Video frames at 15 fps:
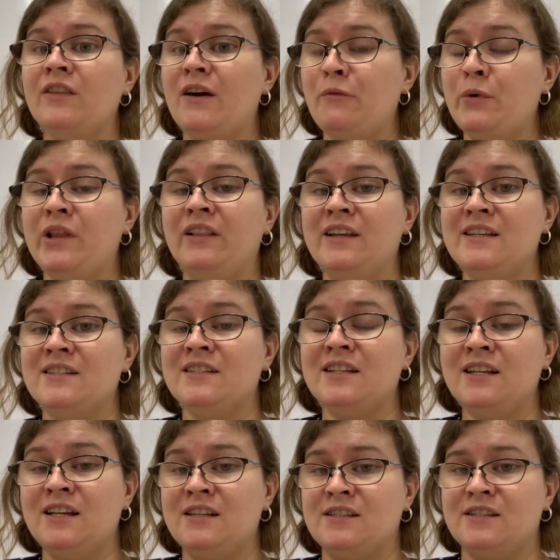that we
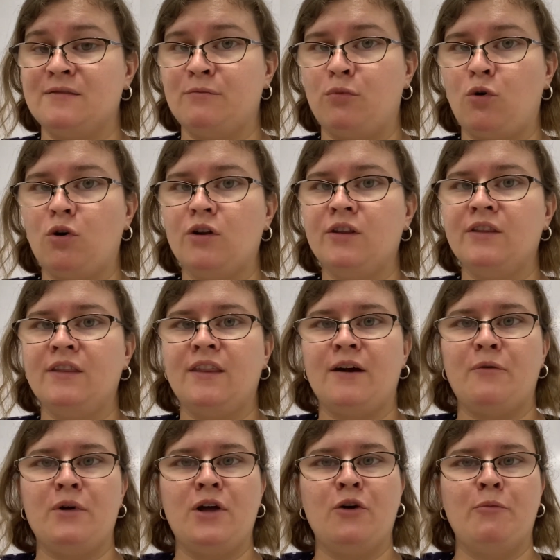listen, it's important that
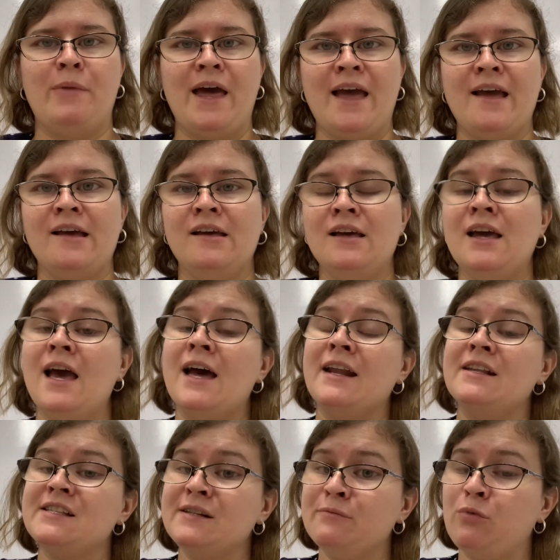we obey, and
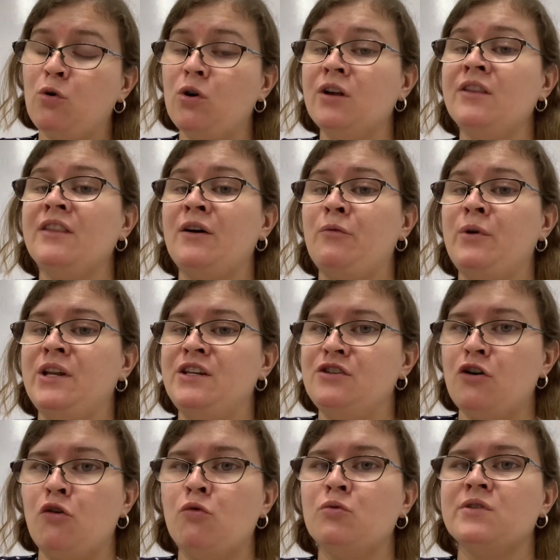it's important that we
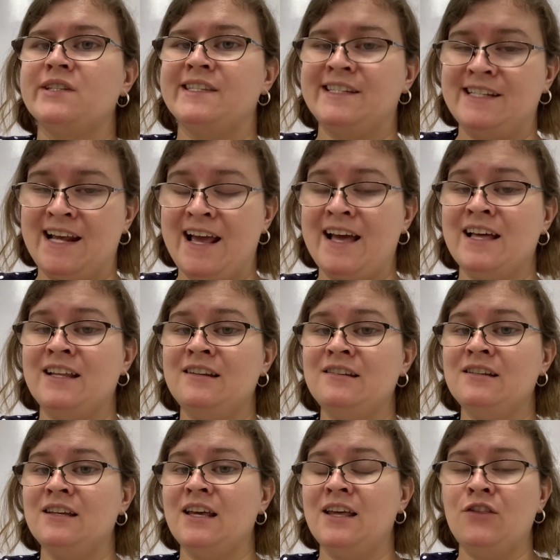don't
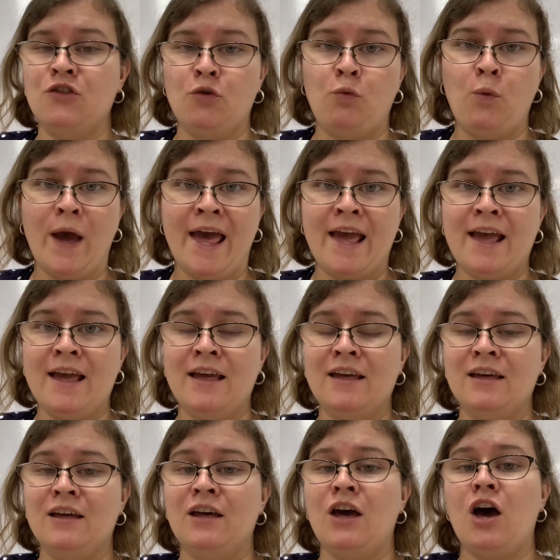stand in the way
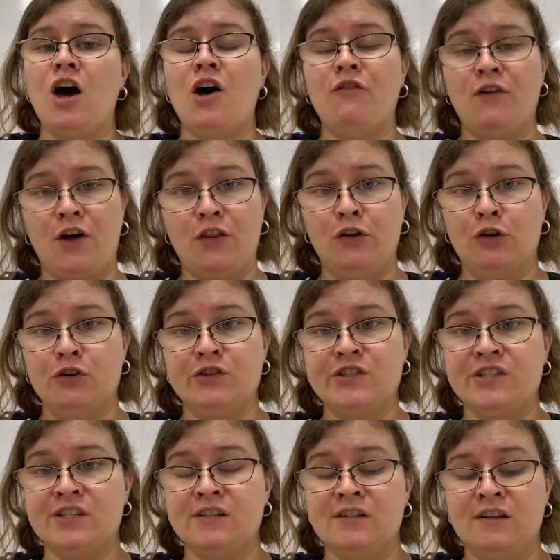of
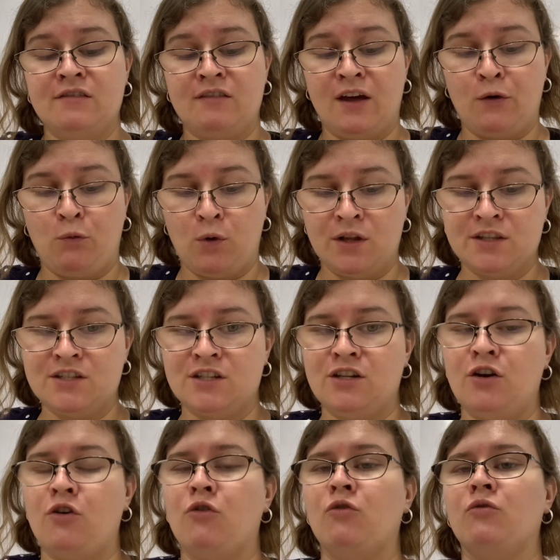others that want to
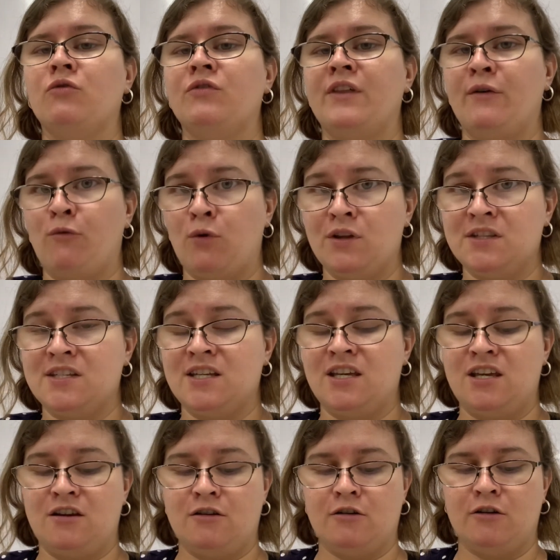know, that want to
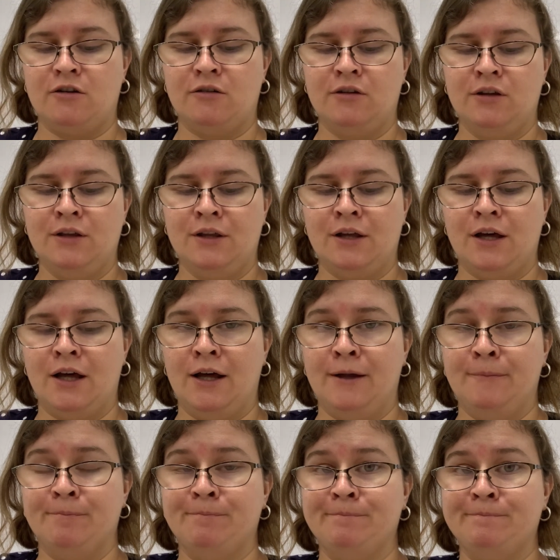hear.
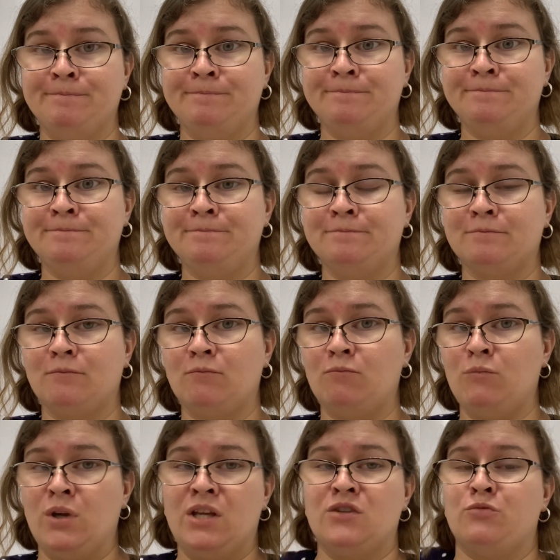Um,
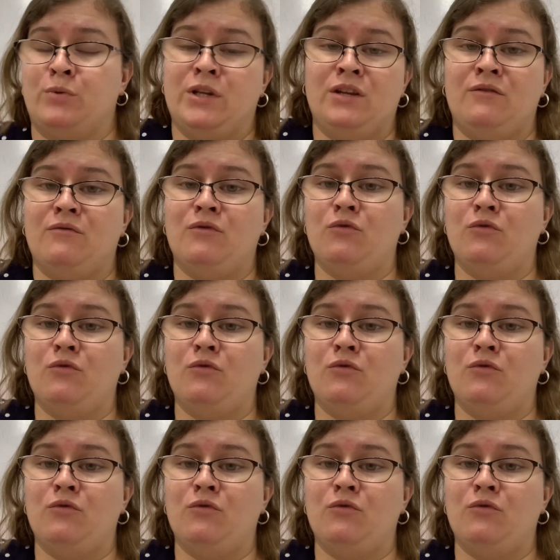because we,